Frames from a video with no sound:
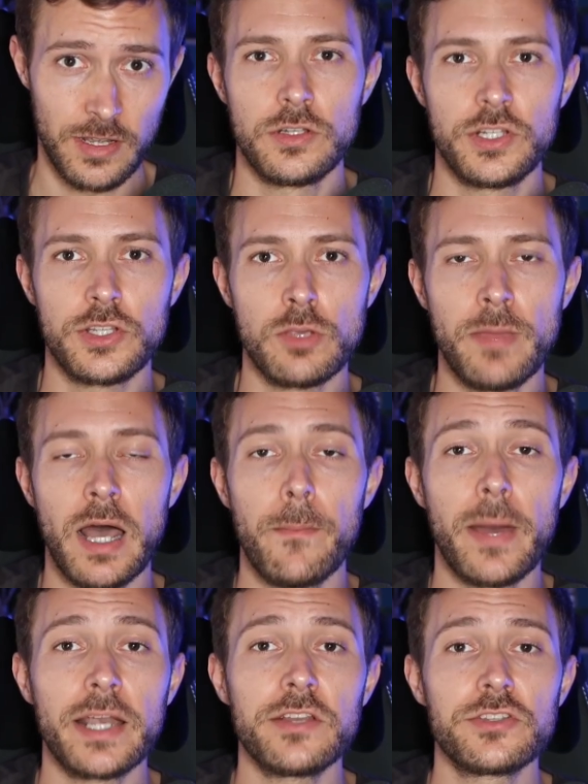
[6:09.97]
She somehow
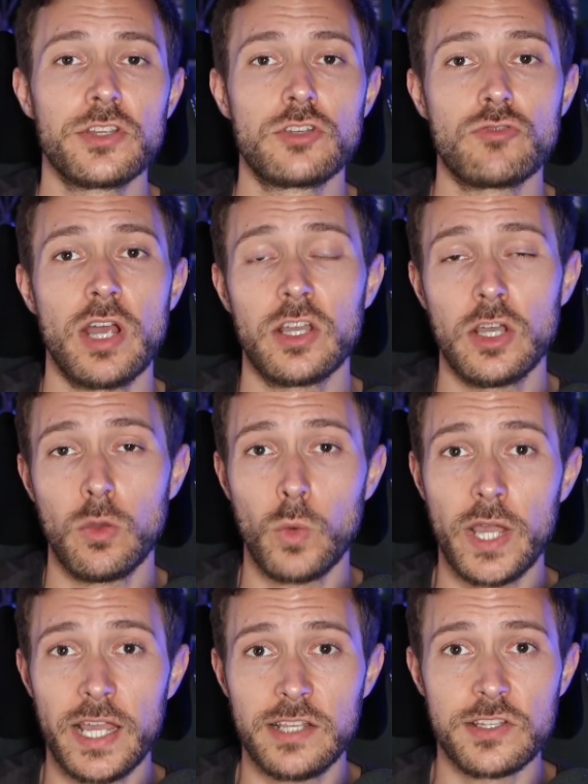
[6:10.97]
managed to drag her
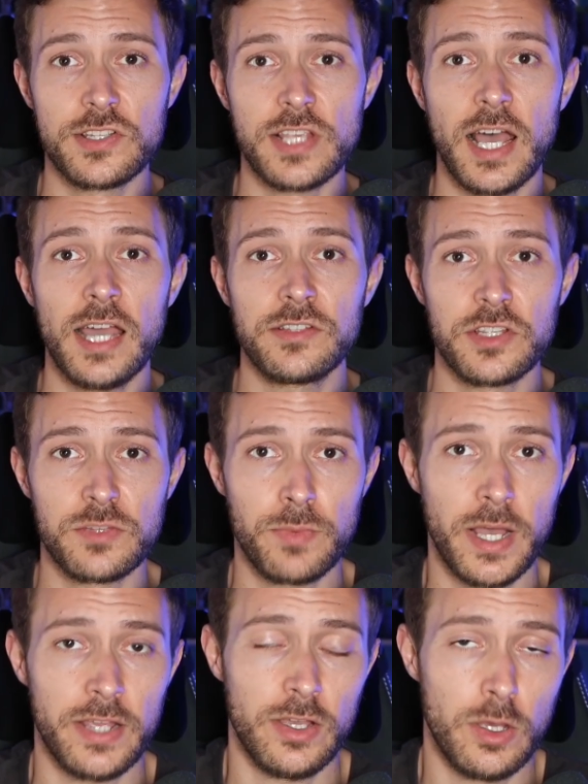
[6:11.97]
way inside
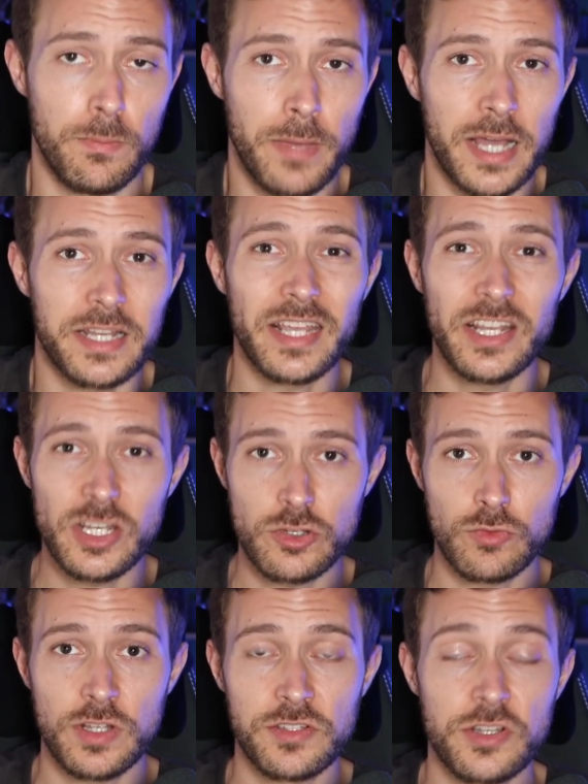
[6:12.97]
despite her bad
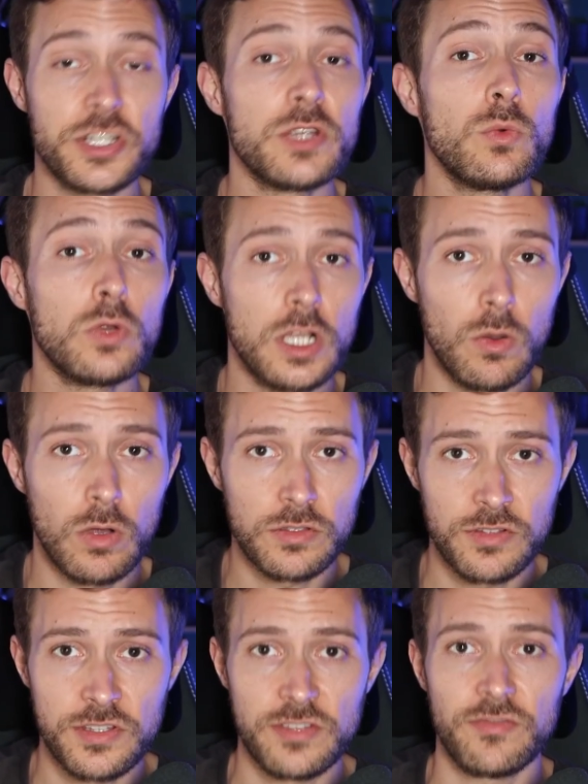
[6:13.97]
injuries, and she would go
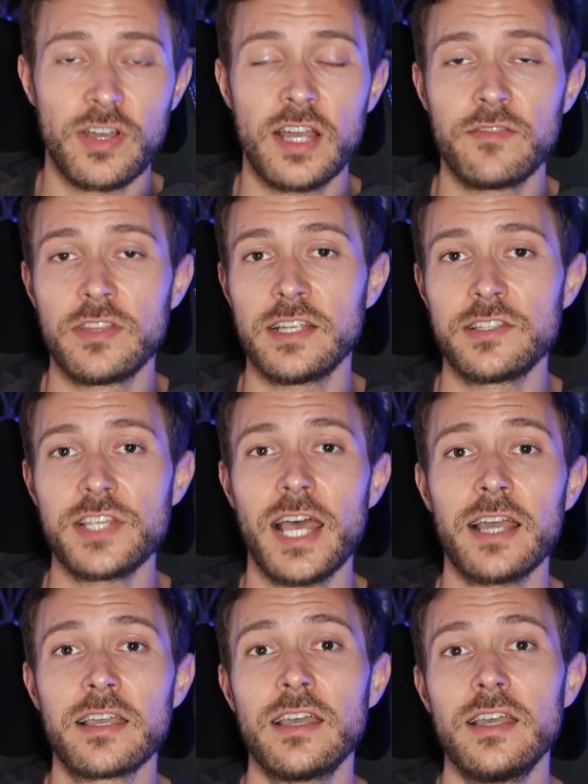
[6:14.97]
on to survive the
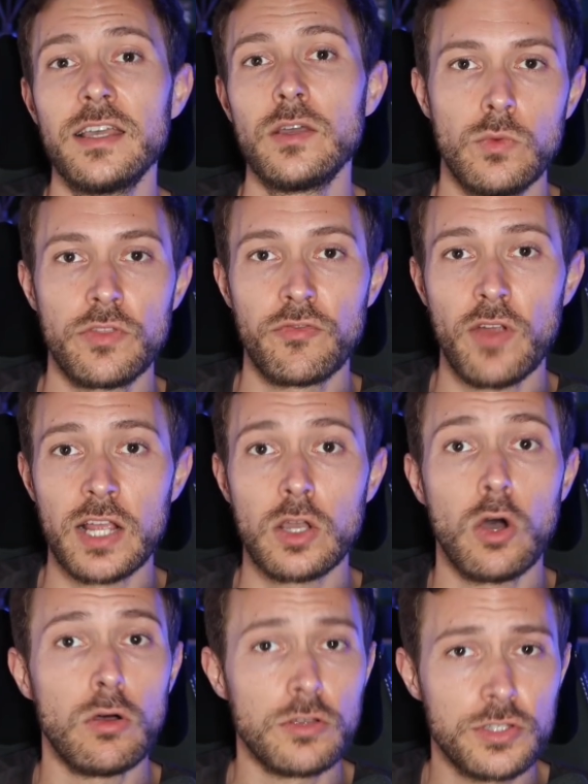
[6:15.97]
attack, with Frank
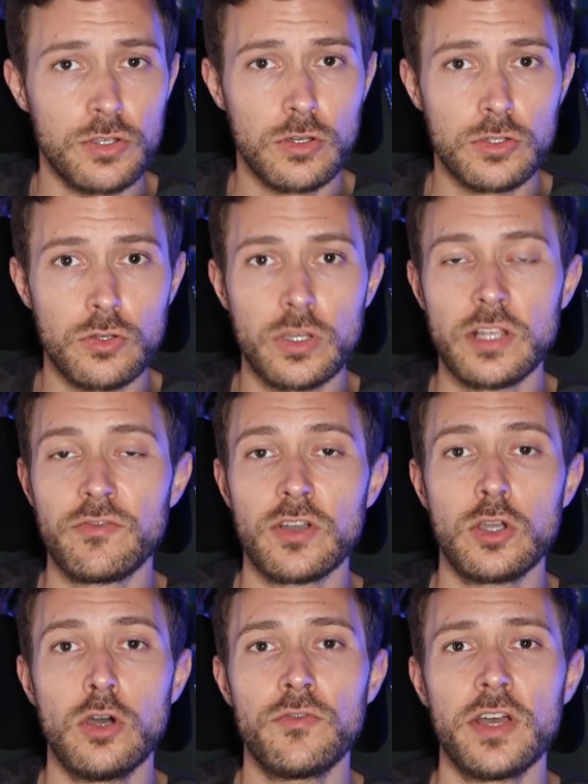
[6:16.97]
also ducking for
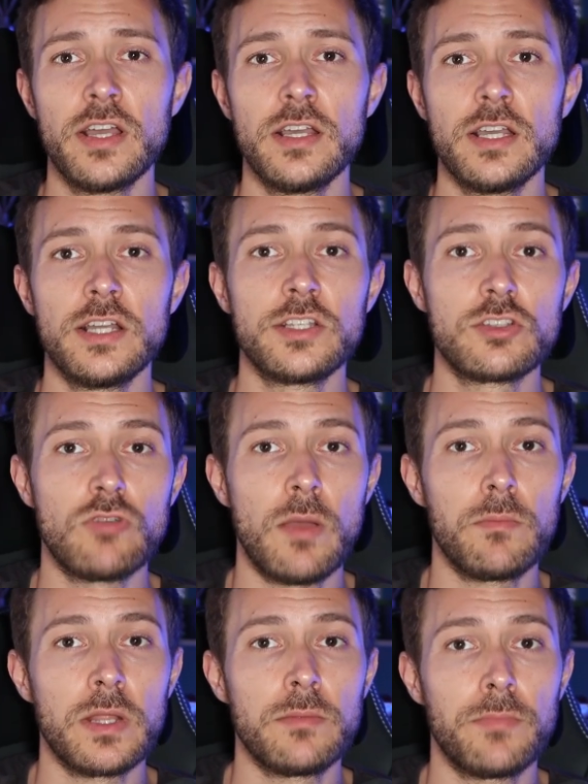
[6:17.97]
cover and
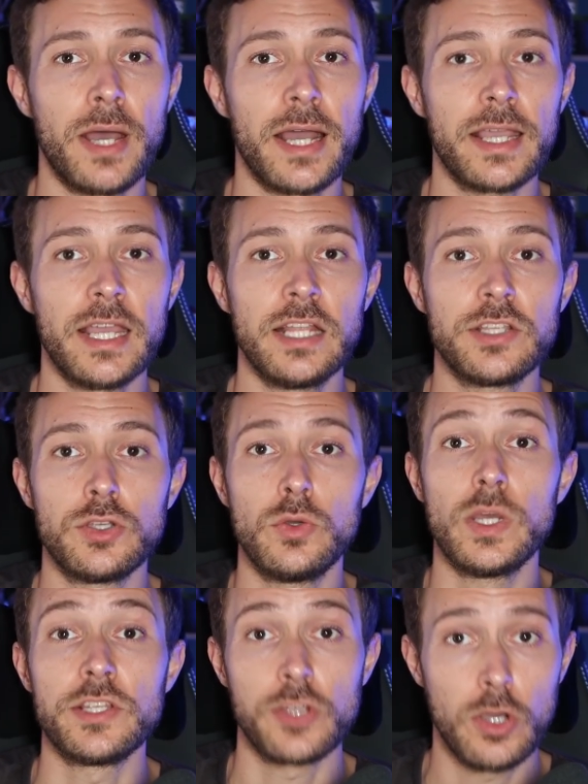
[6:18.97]
scrambling back
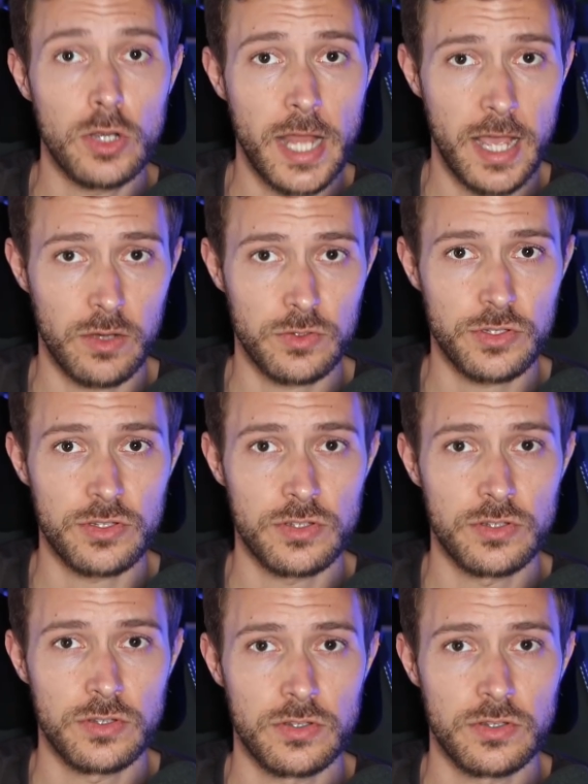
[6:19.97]
into his own house.